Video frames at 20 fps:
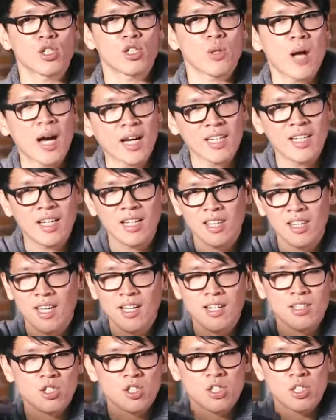tracking
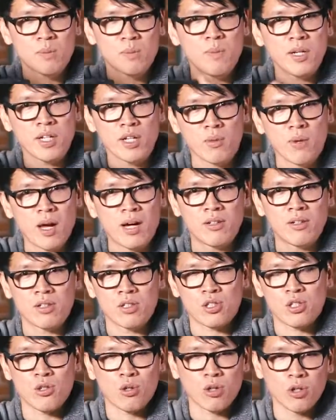anything, it's just spinning around in a
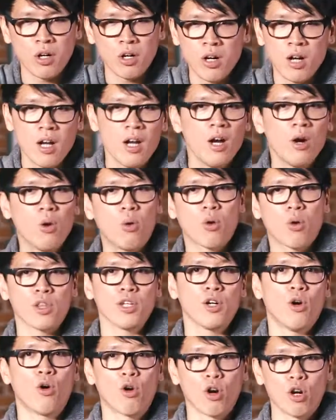circle, or
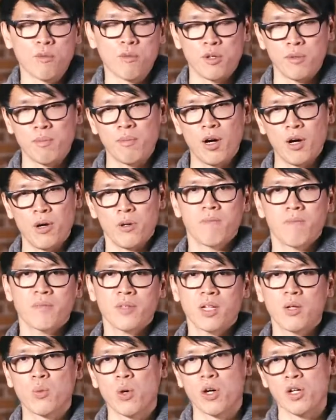the orbit mode,
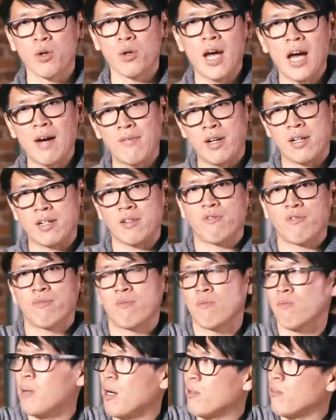where you have it at
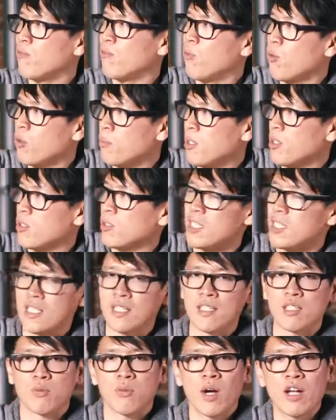about 4-meter
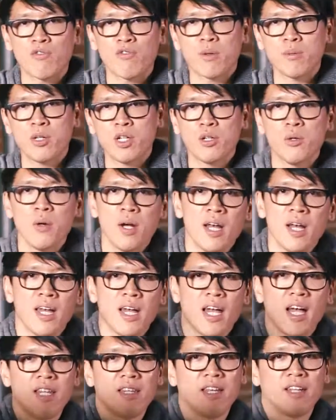distance away from you,
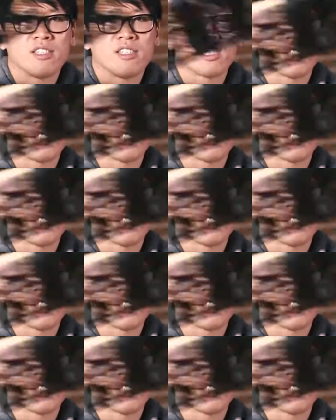and then it